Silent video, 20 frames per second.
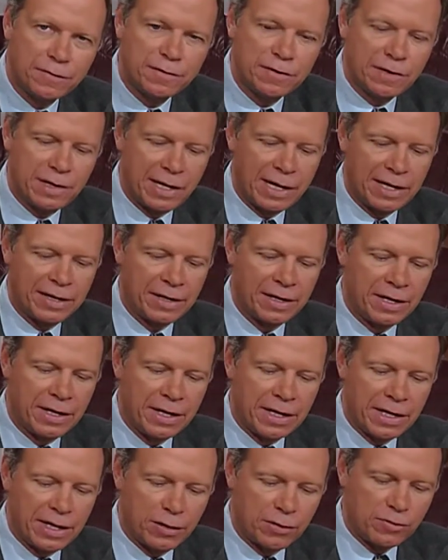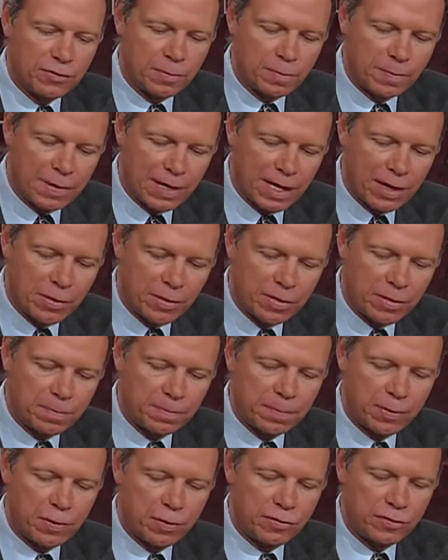God. Here's a power
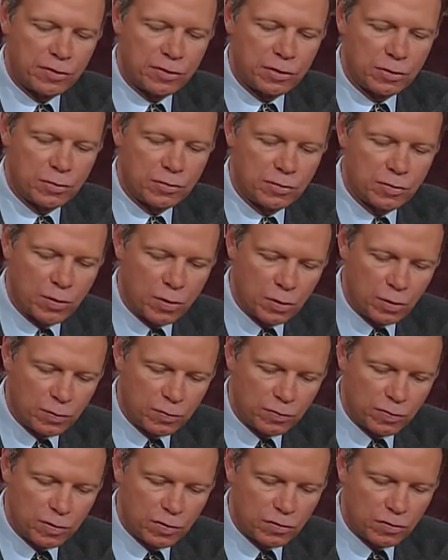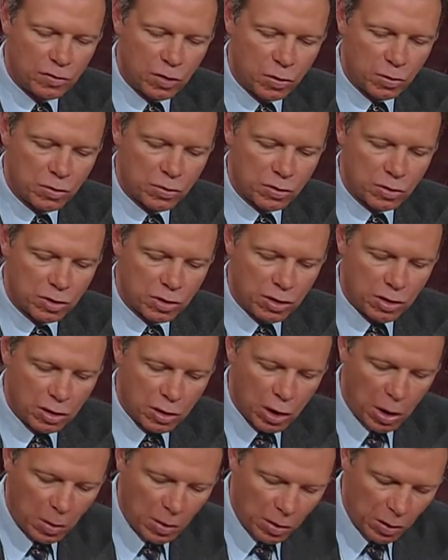that persecutes those that don't
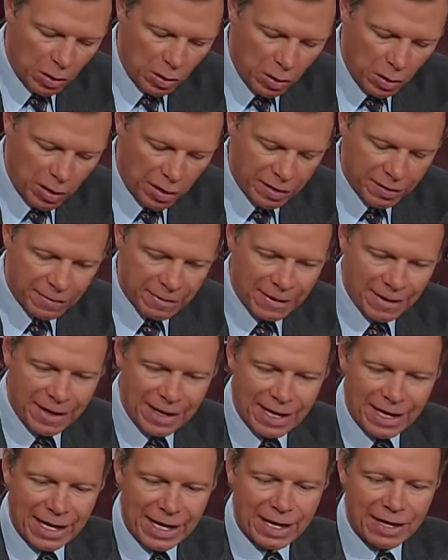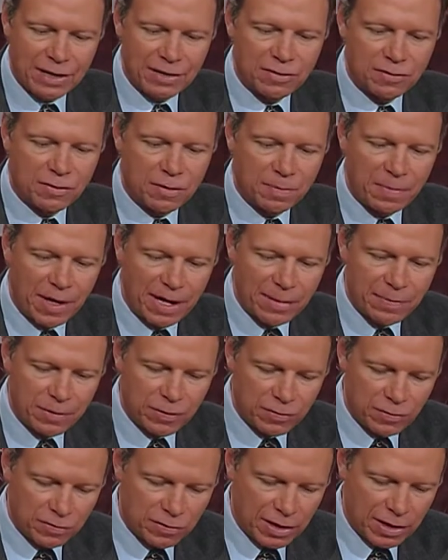go along. And the
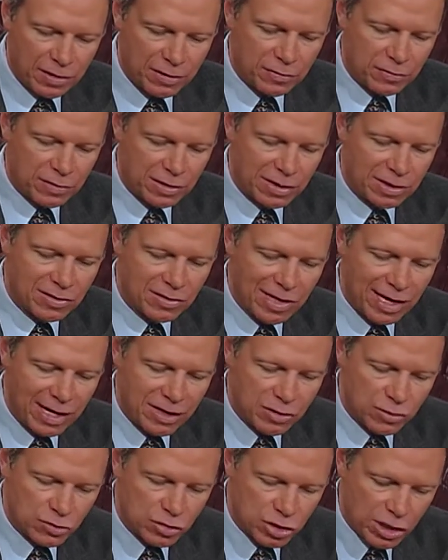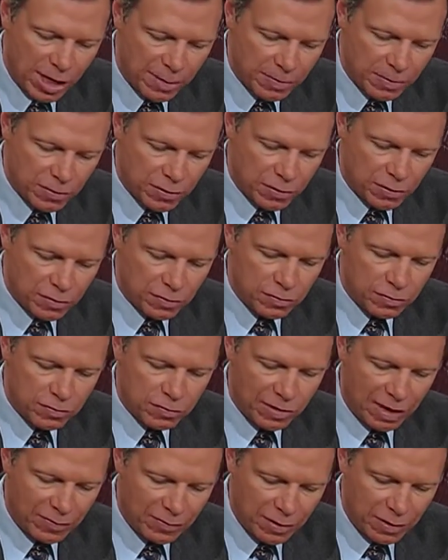Bible says in Daniel chapter
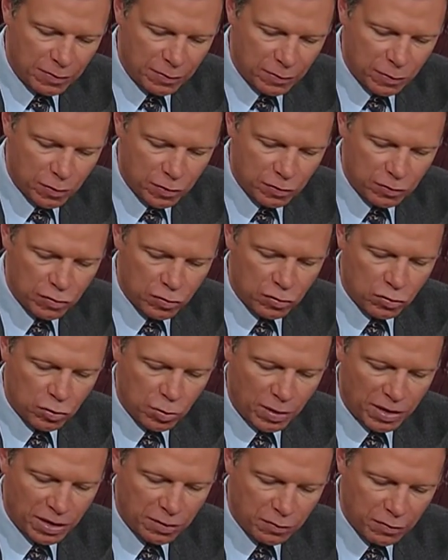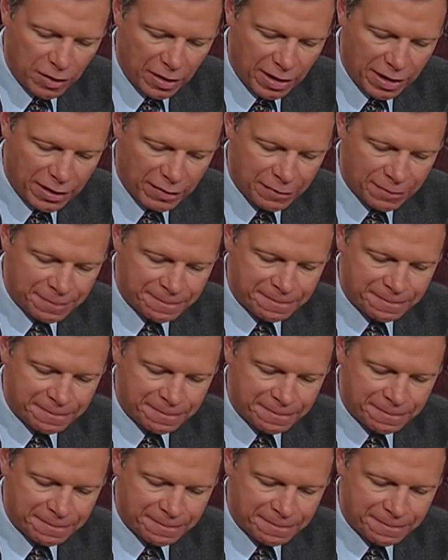7 and verse 25